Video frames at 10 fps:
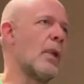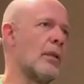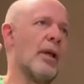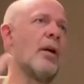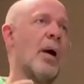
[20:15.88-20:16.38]

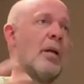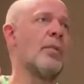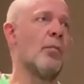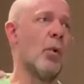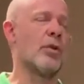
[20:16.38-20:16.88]
there might be
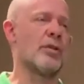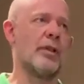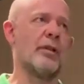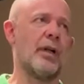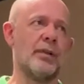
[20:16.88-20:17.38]
more
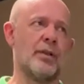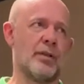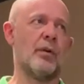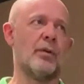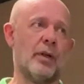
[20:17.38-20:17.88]
screenwriters
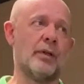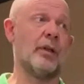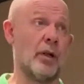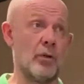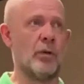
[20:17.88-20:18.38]
out there than
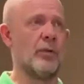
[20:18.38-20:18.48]
actual